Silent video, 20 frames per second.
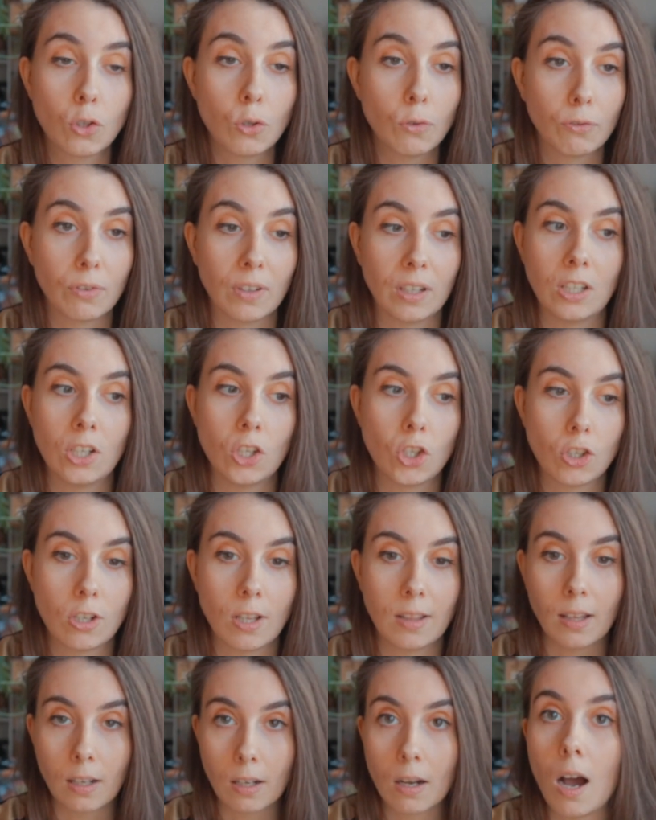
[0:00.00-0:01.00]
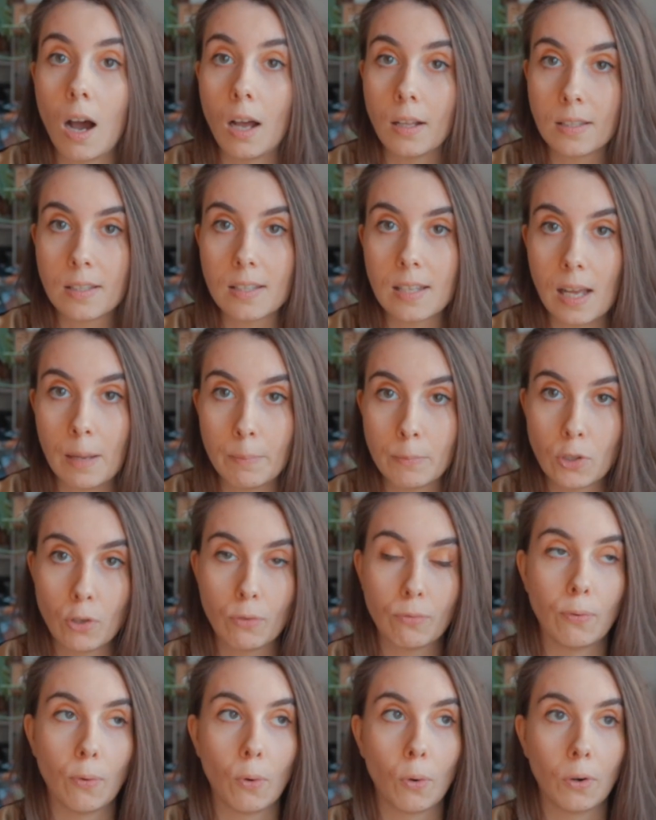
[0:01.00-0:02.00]
to finish the concept
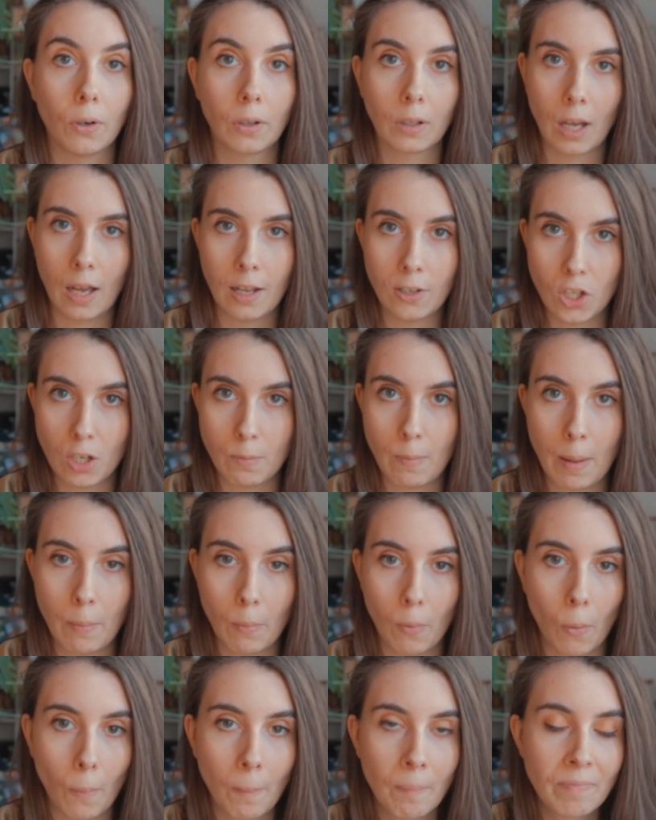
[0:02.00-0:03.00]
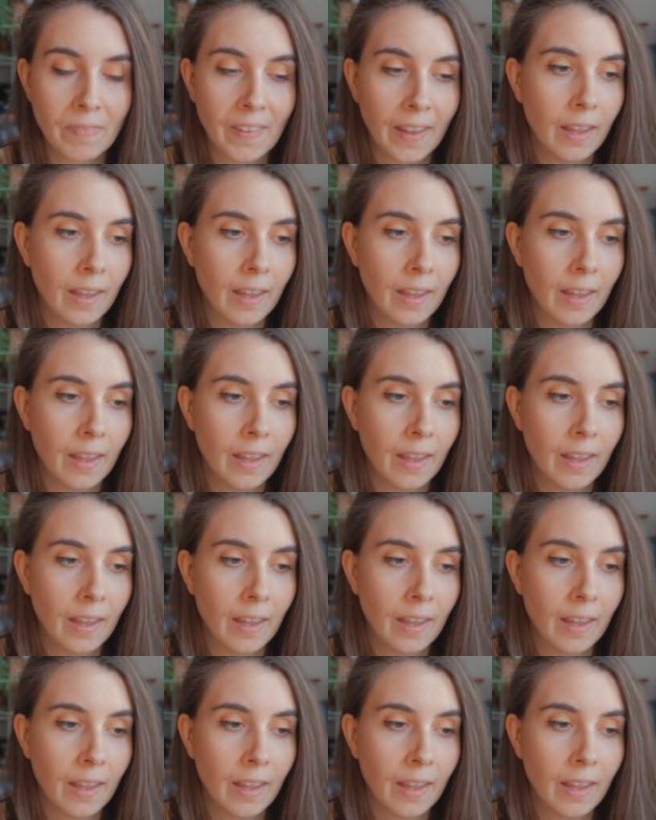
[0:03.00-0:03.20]
for Kanji Memo.